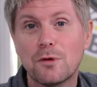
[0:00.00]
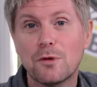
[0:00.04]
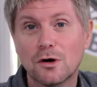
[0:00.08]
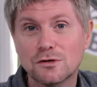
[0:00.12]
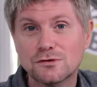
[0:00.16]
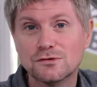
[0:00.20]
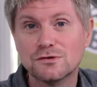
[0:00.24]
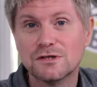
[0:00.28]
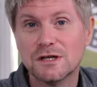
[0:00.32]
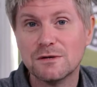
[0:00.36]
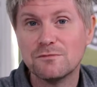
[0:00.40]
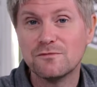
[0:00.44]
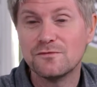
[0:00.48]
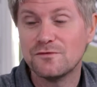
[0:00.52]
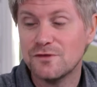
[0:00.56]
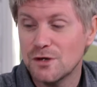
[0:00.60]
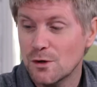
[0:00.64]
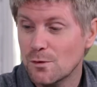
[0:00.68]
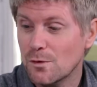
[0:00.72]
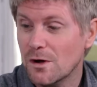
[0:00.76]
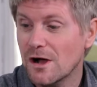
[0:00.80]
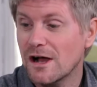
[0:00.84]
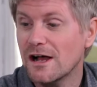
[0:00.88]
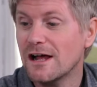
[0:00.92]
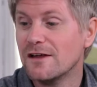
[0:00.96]
Bottled Imp
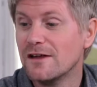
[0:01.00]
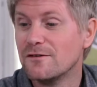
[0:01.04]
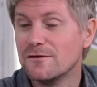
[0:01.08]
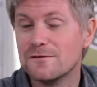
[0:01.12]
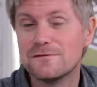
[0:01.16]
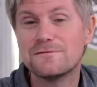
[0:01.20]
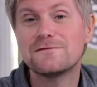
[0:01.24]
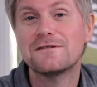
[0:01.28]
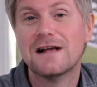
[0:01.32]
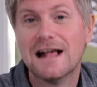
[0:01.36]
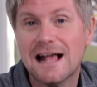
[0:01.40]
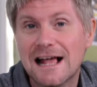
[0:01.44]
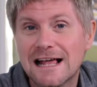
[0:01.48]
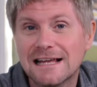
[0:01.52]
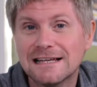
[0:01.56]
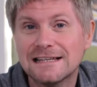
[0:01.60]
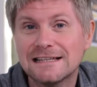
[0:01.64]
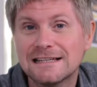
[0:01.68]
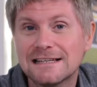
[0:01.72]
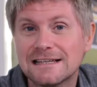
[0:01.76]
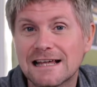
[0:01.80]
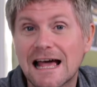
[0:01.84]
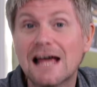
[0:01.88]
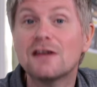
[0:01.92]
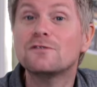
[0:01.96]
viewer and fan
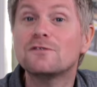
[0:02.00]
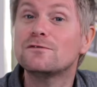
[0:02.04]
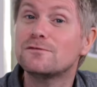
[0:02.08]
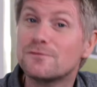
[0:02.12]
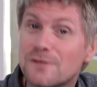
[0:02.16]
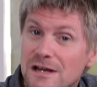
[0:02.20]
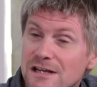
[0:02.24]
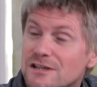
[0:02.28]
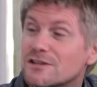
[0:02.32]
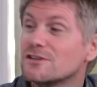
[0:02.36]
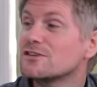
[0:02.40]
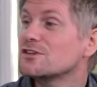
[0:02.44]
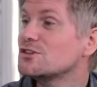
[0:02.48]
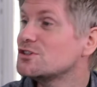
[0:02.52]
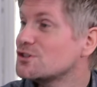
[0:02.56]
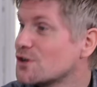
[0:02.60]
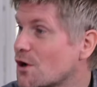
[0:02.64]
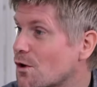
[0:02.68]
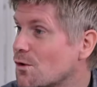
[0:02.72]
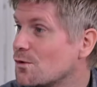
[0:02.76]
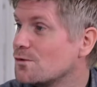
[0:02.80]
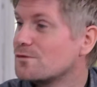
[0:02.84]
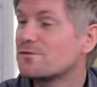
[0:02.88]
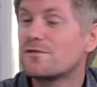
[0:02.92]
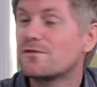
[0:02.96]
and friend of the
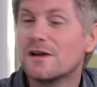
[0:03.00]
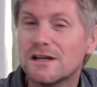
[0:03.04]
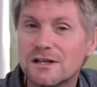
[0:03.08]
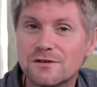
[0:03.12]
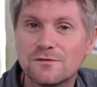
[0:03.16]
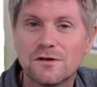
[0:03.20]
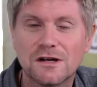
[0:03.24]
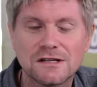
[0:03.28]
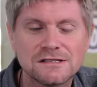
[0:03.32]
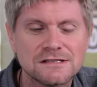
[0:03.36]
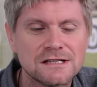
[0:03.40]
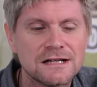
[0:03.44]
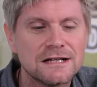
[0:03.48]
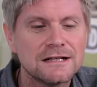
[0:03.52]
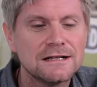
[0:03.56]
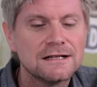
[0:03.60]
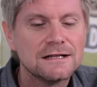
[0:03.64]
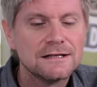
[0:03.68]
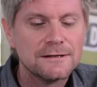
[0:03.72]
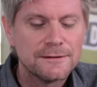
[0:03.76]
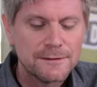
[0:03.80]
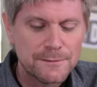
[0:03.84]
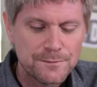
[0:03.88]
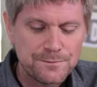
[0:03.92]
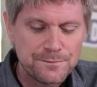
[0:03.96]
show, friend of us,
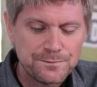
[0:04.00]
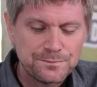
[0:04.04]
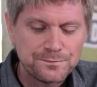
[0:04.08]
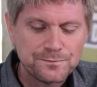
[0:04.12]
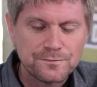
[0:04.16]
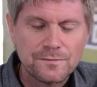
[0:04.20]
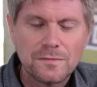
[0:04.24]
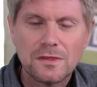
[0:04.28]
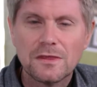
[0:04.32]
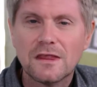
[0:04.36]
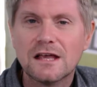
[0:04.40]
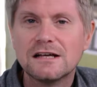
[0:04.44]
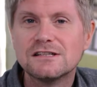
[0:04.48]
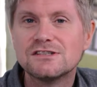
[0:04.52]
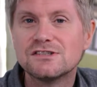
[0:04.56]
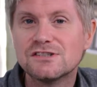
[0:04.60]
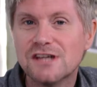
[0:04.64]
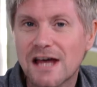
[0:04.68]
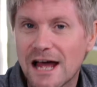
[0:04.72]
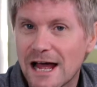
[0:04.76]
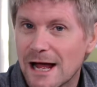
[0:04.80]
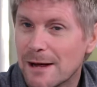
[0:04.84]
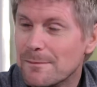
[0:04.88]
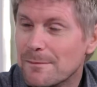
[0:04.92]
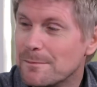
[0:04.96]

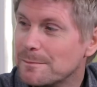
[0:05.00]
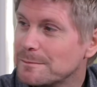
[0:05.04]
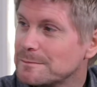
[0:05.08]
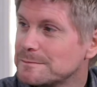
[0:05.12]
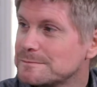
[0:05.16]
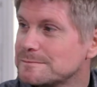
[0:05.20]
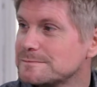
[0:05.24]
Sam.